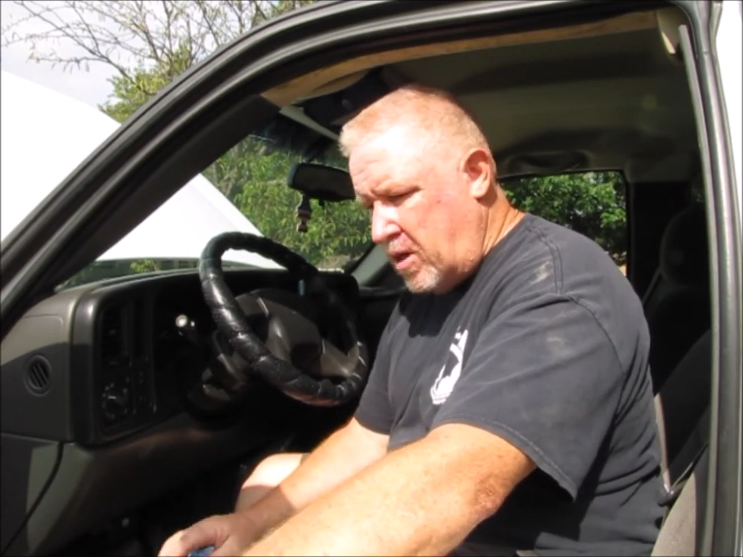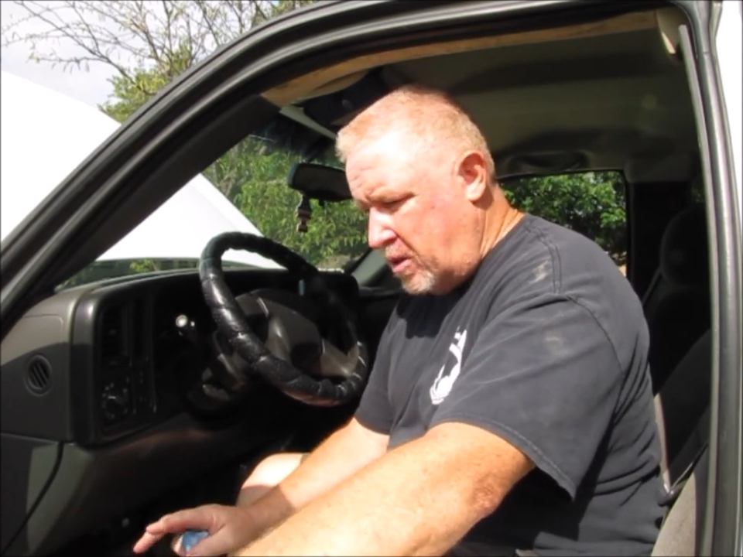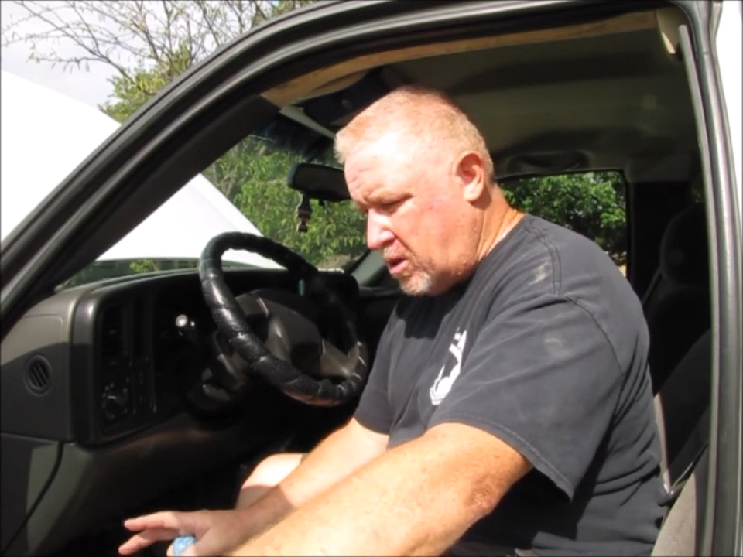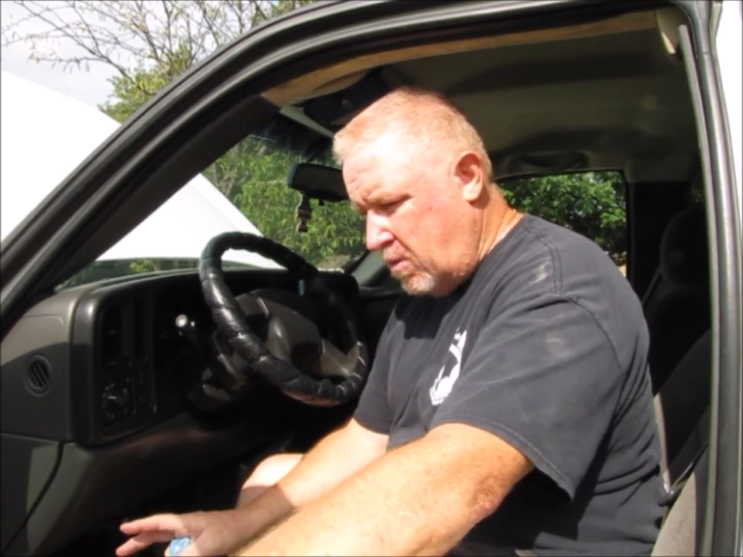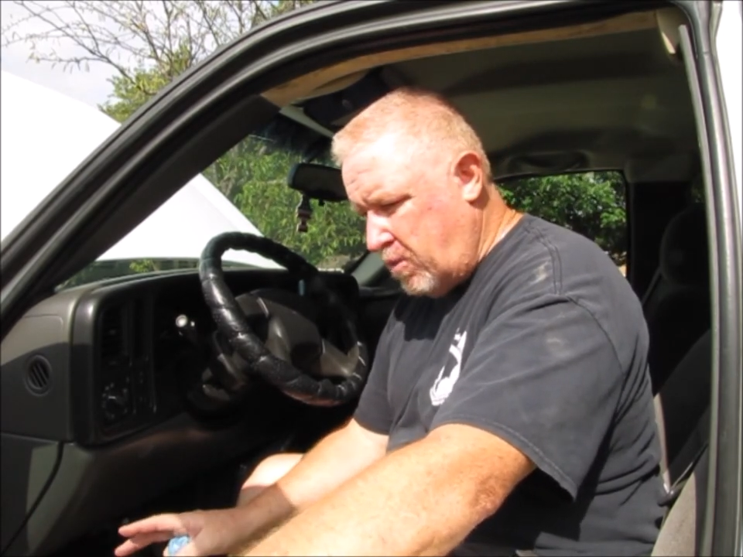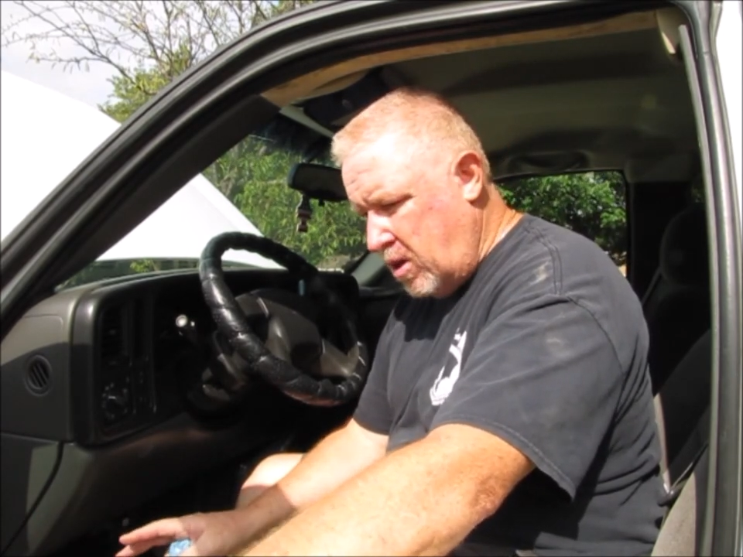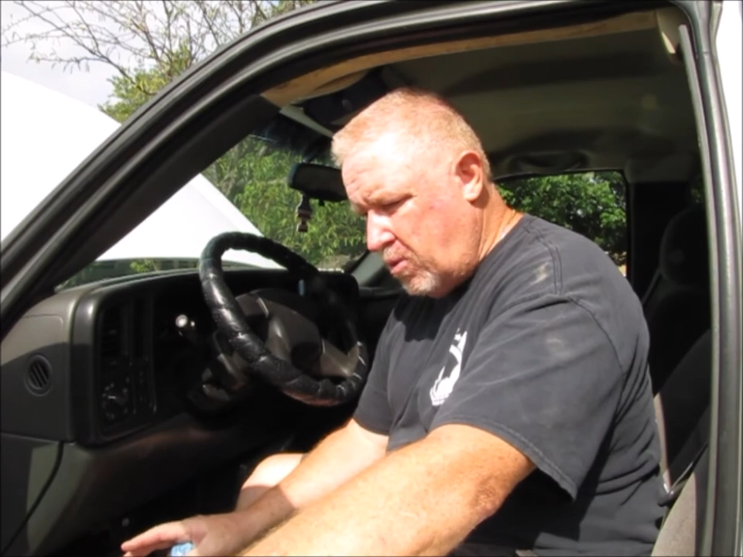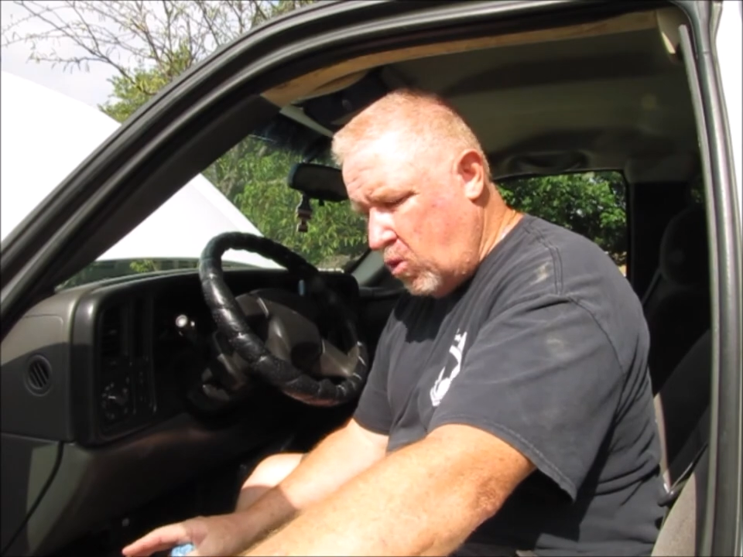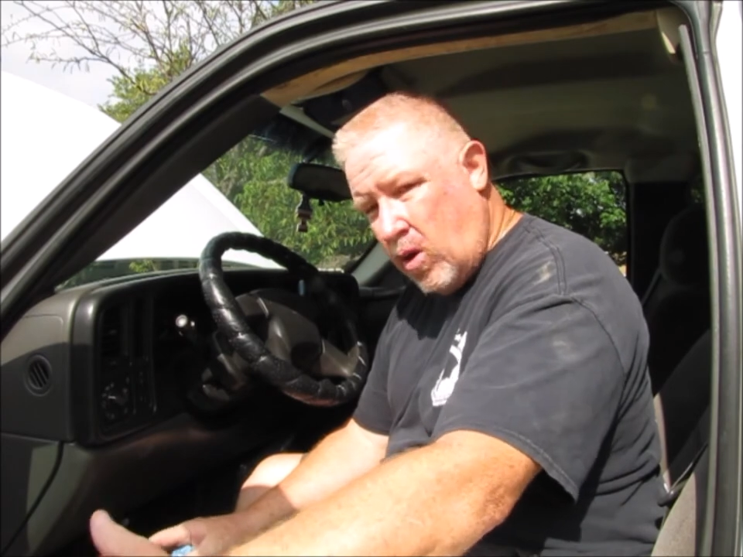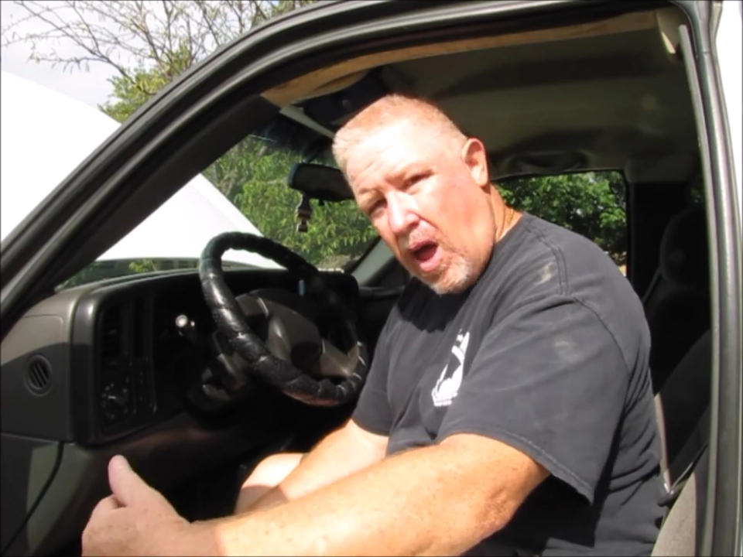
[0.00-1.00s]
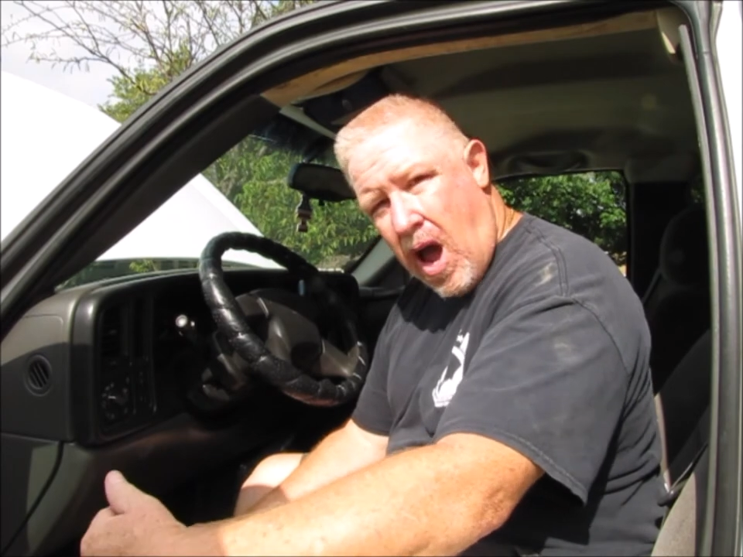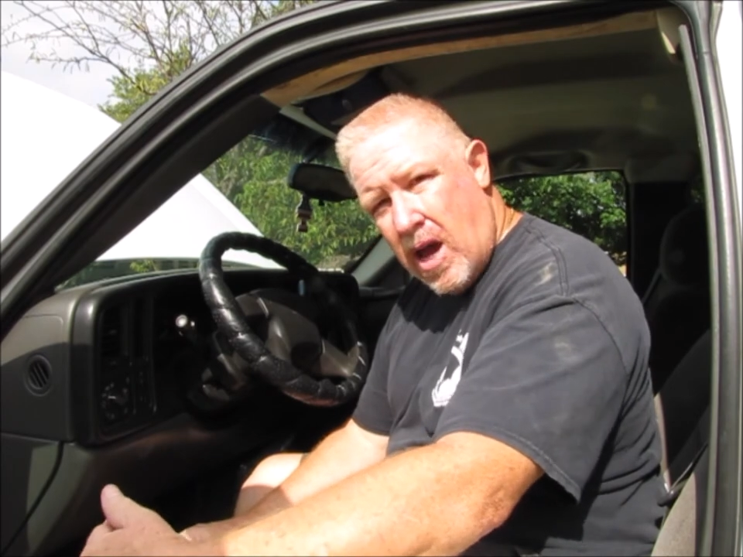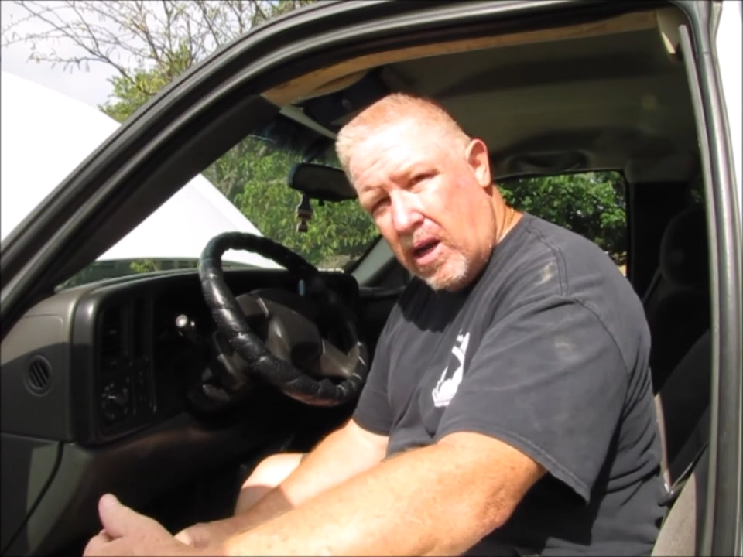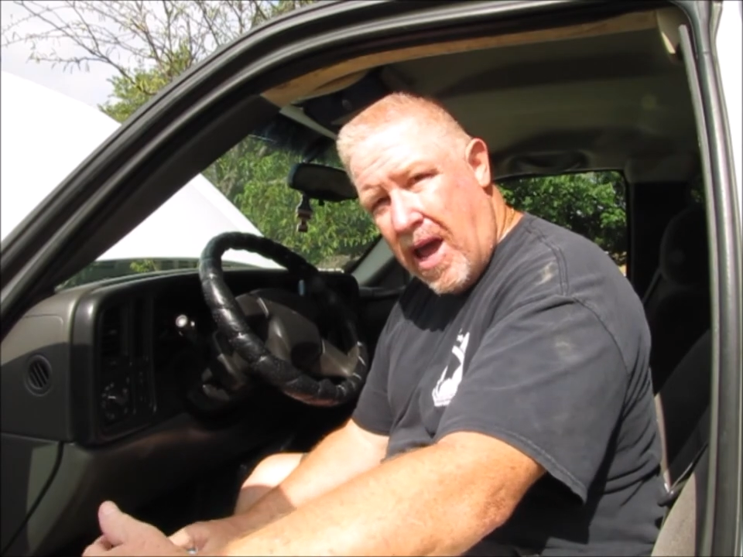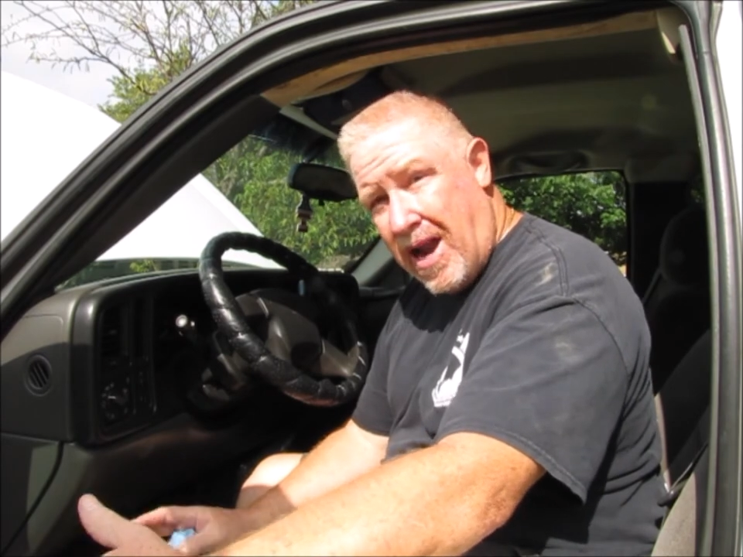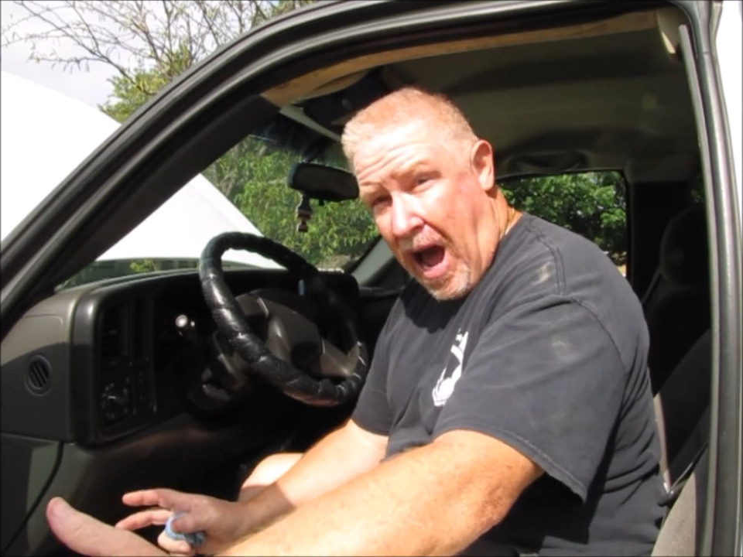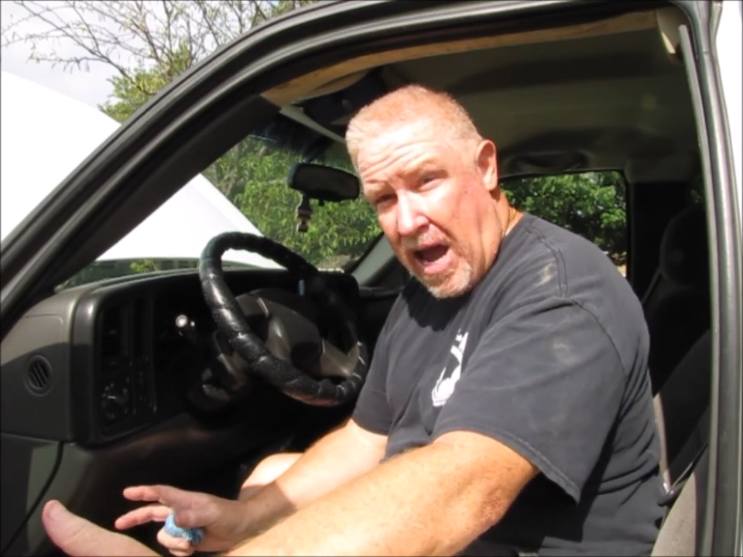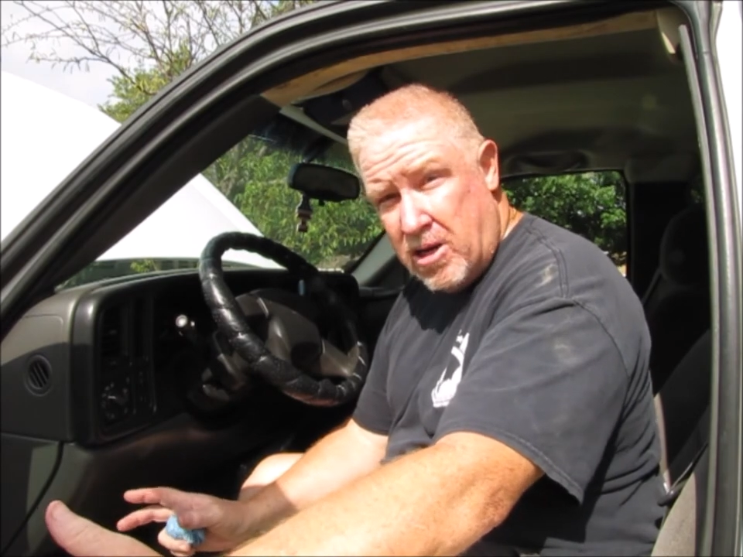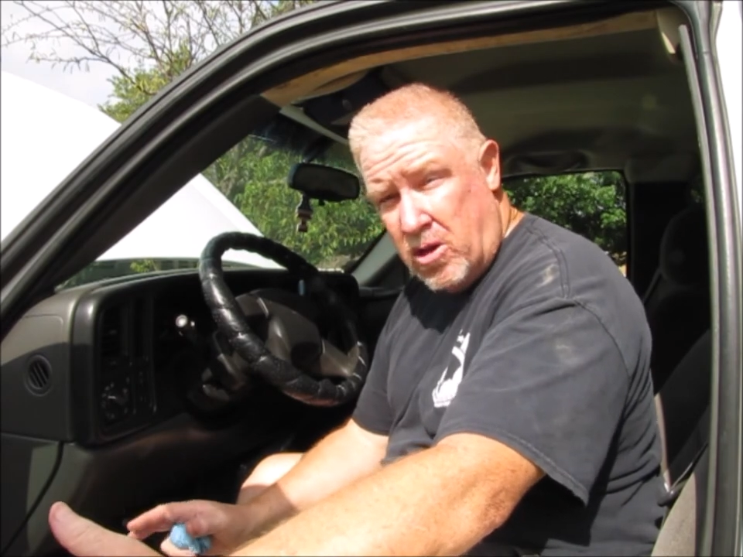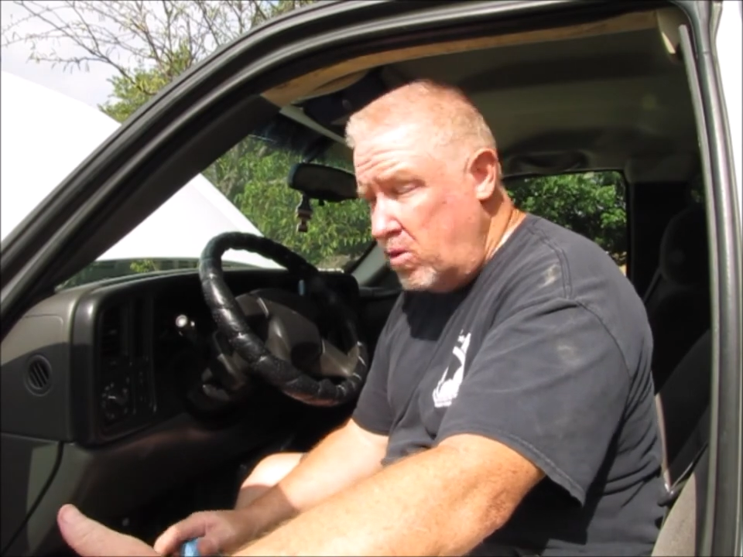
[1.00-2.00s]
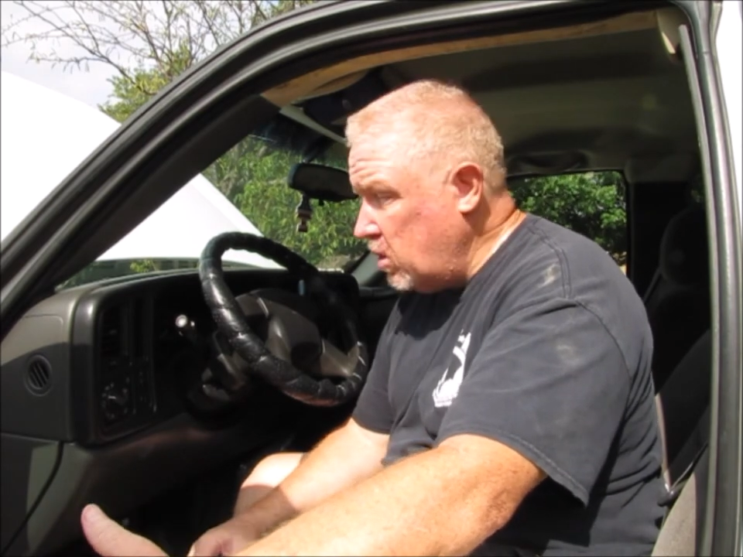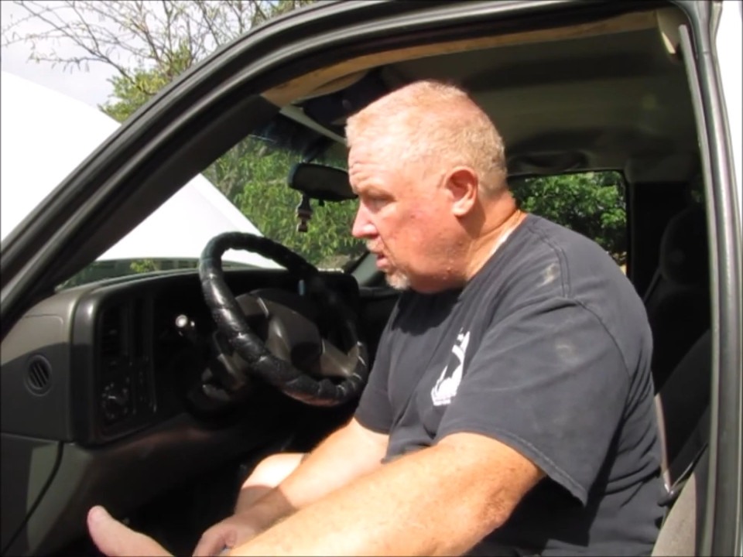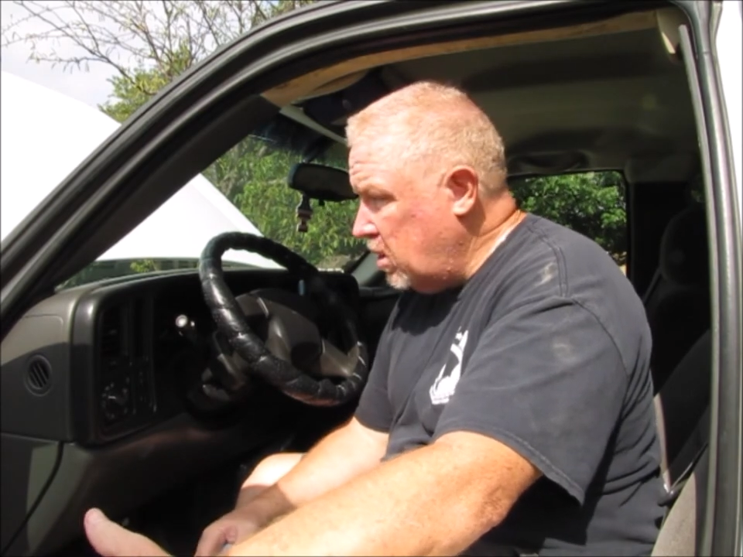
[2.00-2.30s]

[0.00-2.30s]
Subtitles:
Now some people rely on that. I do.